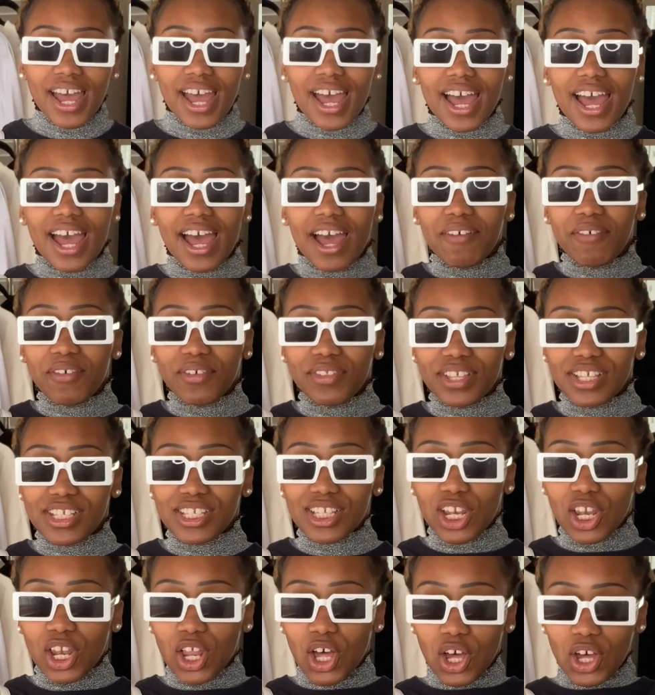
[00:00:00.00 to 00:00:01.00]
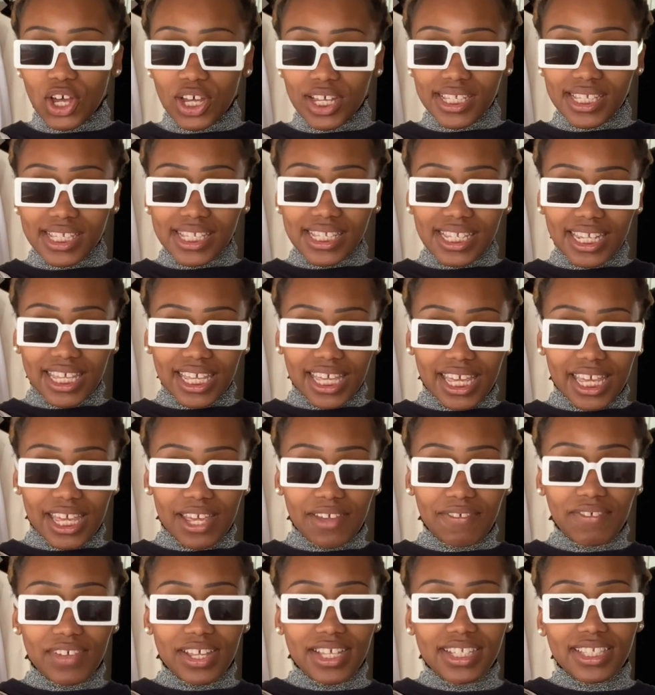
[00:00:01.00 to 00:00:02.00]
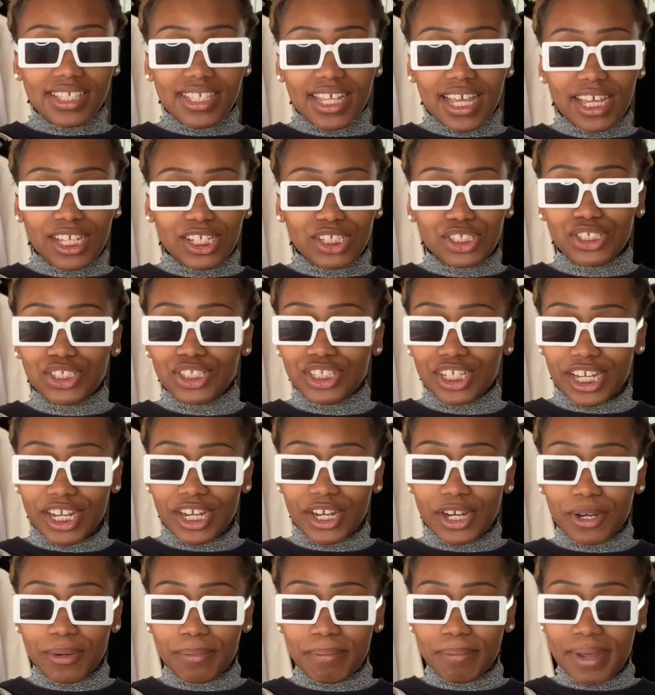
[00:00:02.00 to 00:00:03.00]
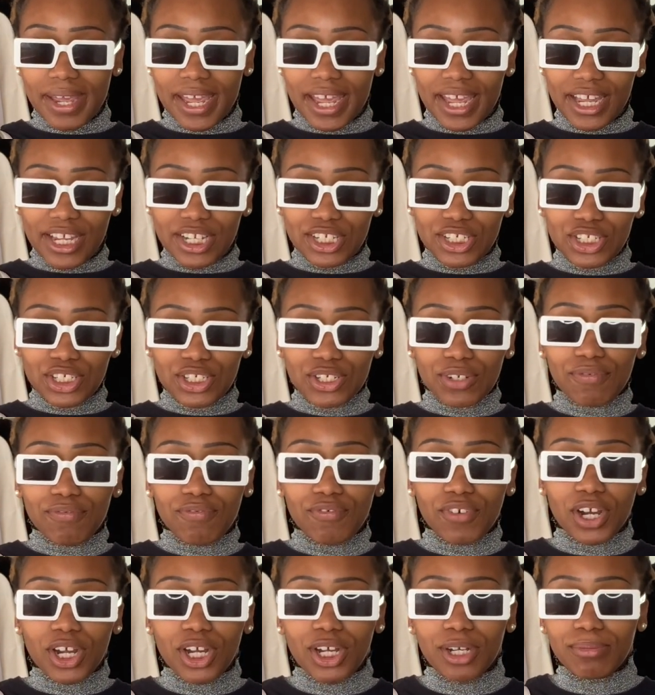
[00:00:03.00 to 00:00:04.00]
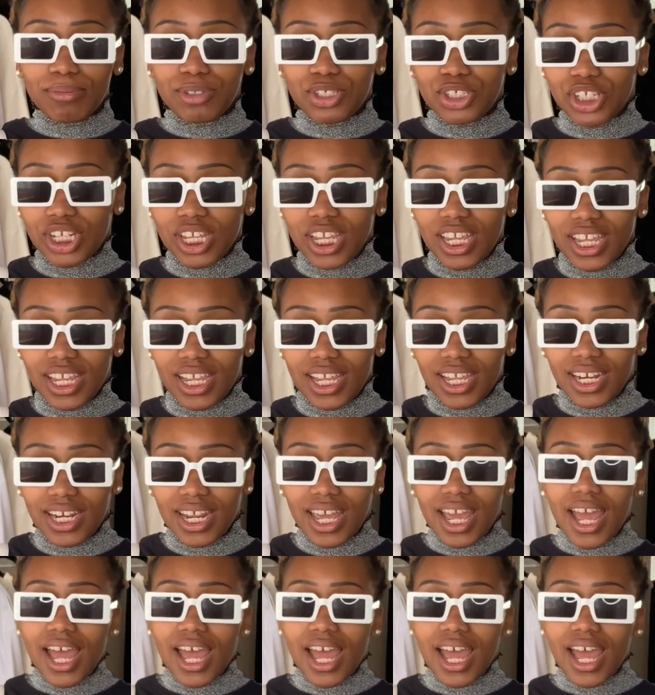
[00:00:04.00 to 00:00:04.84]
I have on this long sleeve. It's like sheer mesh from Shein.